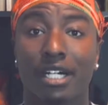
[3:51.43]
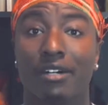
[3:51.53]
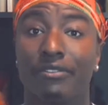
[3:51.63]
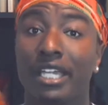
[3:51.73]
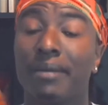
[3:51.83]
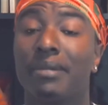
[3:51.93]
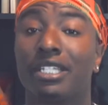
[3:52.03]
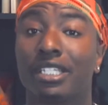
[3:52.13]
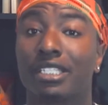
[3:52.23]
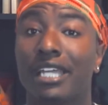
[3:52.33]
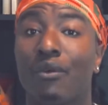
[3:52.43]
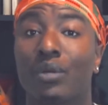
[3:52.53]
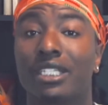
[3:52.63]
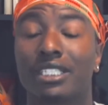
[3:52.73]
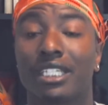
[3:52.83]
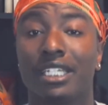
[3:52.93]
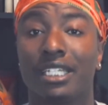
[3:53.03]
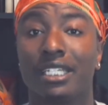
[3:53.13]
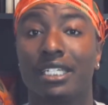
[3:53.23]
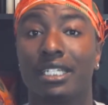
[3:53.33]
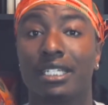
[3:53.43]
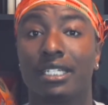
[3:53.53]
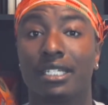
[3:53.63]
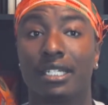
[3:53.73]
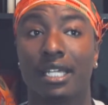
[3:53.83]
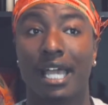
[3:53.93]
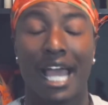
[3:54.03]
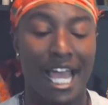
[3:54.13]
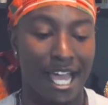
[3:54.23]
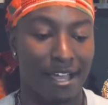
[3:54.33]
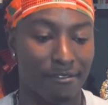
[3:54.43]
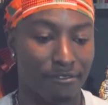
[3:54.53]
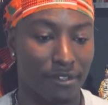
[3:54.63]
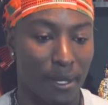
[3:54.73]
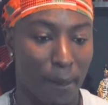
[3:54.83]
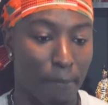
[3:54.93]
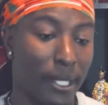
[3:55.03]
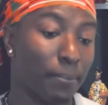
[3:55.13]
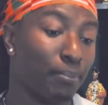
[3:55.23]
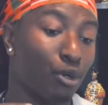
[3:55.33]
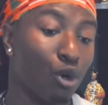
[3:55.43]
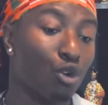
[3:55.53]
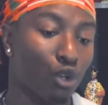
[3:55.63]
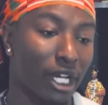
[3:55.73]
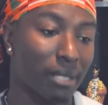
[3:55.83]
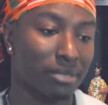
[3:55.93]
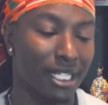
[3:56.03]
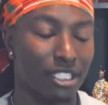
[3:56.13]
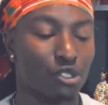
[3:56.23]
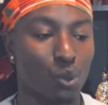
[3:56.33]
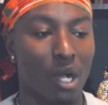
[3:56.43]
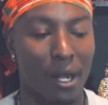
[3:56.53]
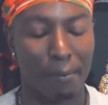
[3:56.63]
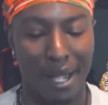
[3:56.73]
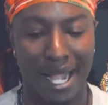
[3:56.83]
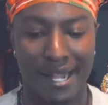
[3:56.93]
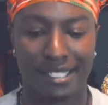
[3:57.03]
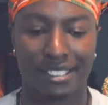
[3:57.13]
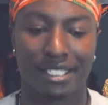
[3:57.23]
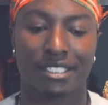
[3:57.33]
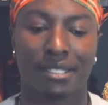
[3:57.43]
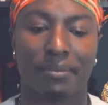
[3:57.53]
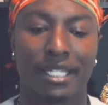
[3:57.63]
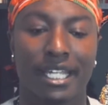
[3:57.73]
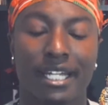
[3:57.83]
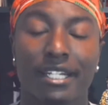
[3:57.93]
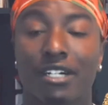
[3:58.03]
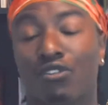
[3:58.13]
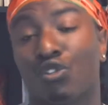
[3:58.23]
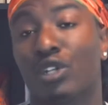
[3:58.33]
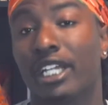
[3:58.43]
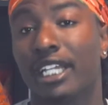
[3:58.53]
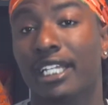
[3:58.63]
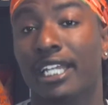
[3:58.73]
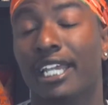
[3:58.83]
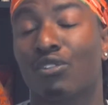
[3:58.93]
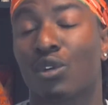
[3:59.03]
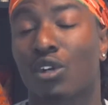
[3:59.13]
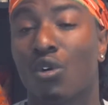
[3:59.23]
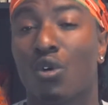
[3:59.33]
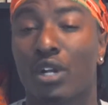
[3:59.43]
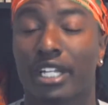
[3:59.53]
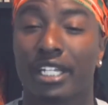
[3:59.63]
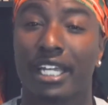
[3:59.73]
of images that we see have been programmed into our minds since the beginning of written and recorded